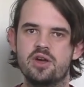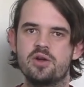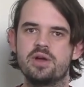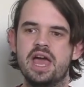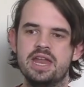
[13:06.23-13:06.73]

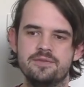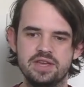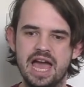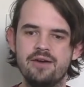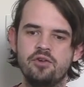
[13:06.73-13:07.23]
And if
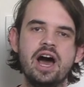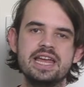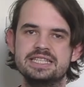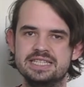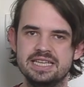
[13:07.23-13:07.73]
you have
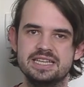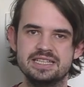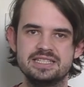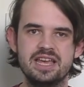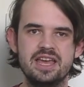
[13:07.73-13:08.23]

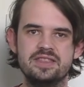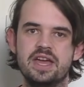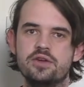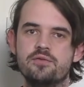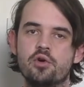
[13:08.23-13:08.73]
ideas
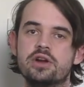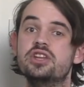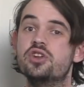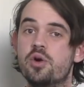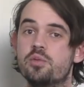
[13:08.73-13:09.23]
that you
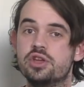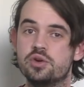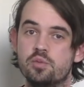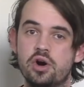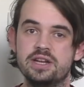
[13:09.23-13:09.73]
already know what
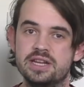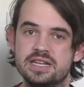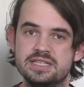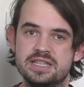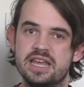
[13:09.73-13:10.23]
you want in
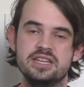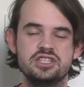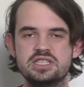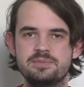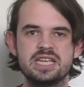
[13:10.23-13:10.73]
it, then it
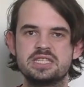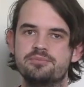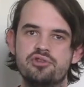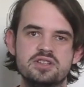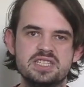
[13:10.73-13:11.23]
just makes the
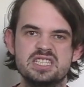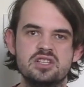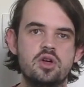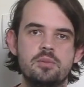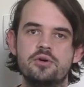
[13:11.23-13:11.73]
process a
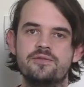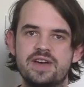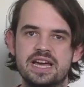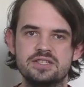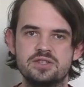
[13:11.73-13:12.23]
lot more
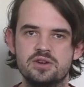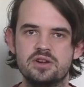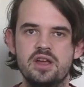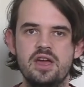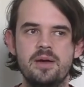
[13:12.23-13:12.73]

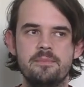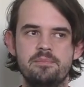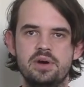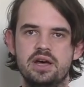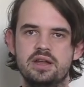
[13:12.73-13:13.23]
faster.
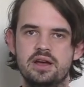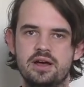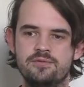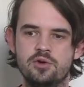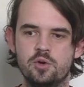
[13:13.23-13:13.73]
But
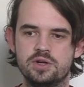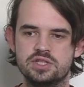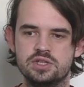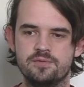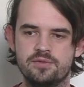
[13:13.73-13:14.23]
of
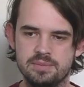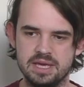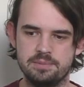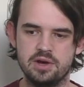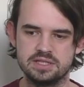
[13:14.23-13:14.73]
course, for
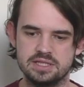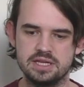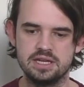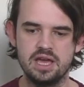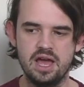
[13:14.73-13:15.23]
me
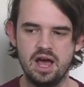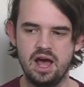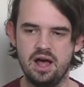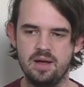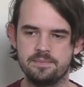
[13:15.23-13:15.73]
personally,
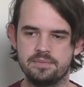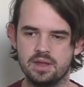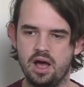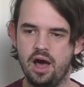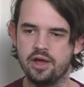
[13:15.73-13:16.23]

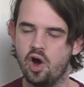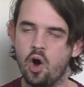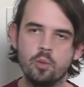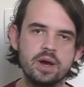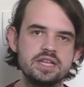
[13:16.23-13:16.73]
I
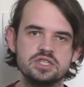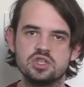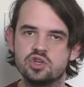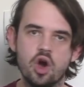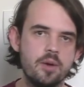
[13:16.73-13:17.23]

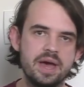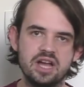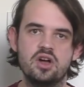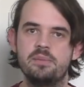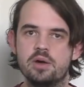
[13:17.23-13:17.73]
always go
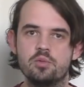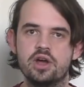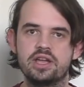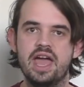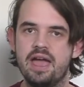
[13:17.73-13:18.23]
back on my
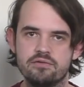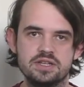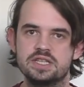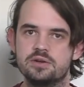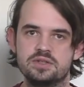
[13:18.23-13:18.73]
work every
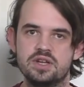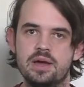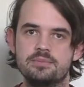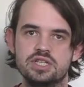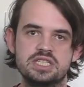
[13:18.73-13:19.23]
single
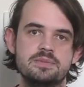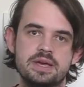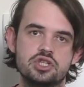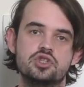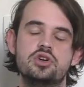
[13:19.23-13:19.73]
time just to
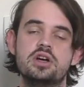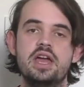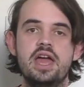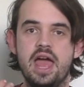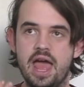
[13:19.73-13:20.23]
make sure
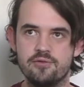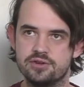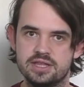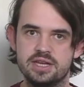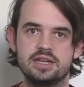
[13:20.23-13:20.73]

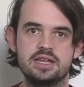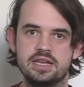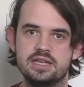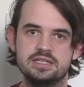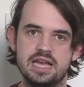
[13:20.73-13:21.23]
everything
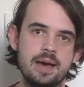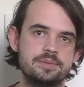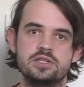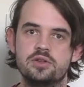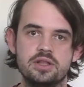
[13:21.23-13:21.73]
is
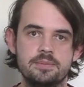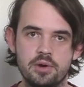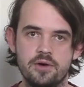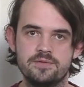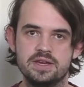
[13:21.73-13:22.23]
absolutely
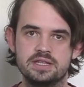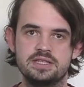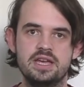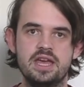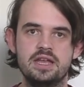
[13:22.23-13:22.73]

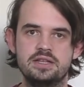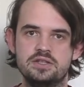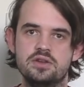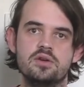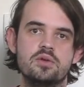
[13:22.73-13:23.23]
perfect
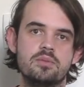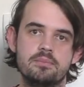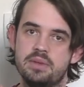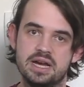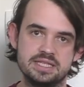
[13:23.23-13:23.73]
to
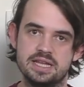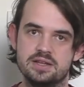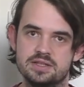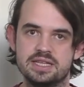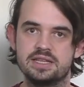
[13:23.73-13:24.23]
my
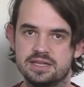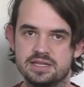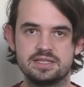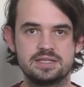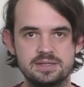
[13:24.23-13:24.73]
standards at
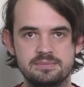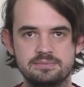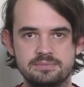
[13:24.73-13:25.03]
least.